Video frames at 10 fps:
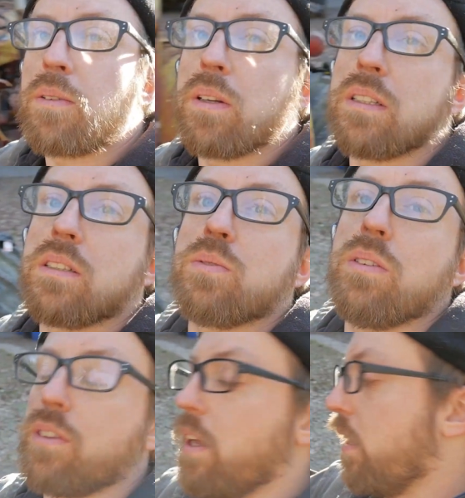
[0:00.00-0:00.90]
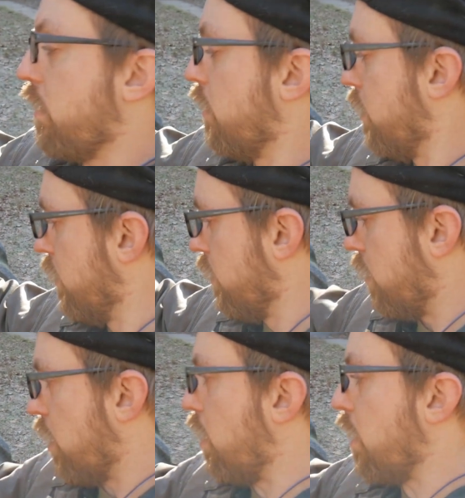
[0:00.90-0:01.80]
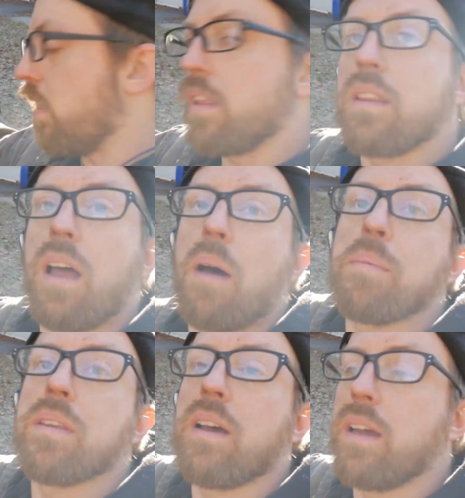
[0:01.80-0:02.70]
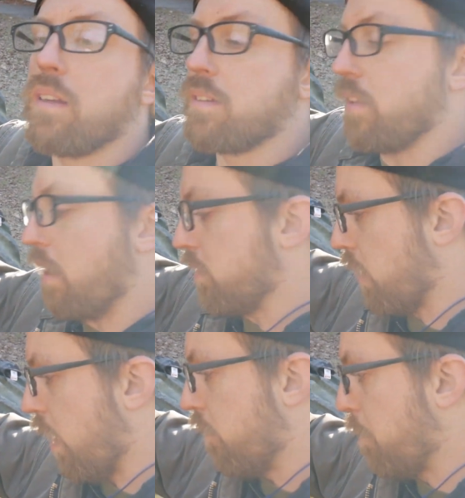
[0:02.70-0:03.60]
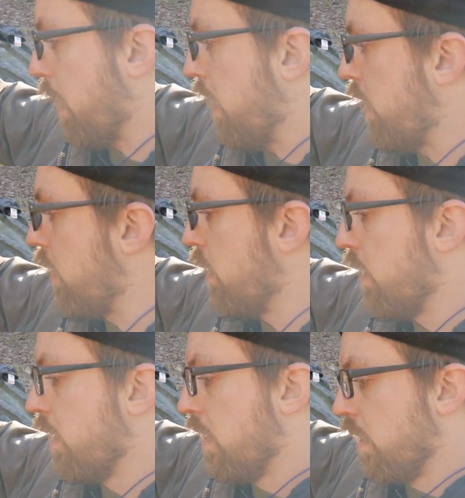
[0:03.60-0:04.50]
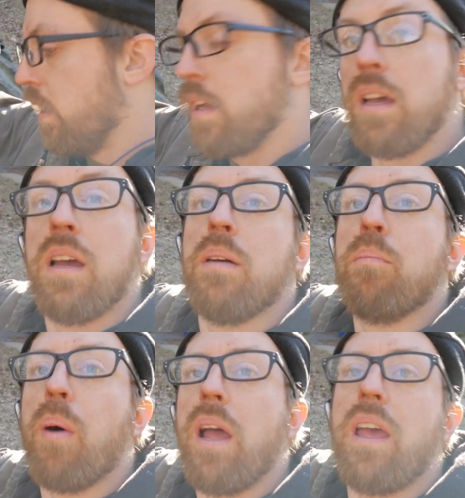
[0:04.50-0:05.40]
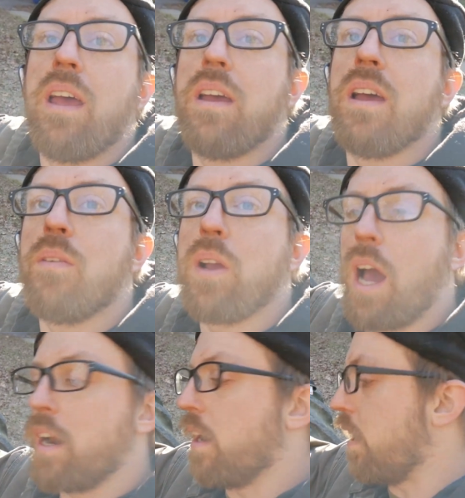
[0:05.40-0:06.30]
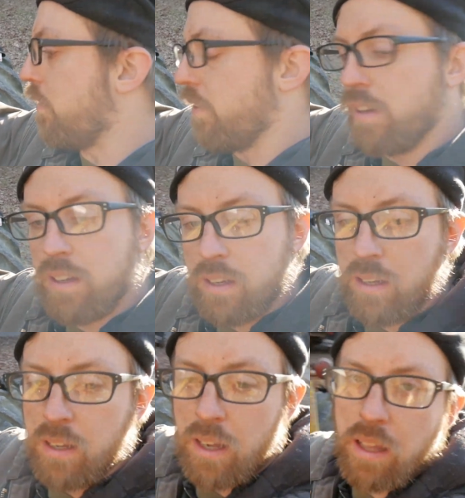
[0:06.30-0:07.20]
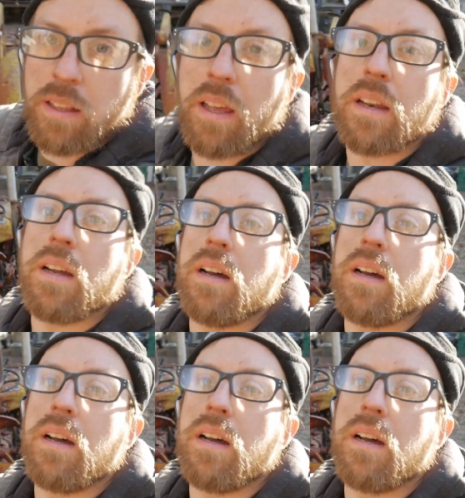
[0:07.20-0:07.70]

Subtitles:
wasn't a swivel head on the top side, so that was kind of a pain, but we got it off. And then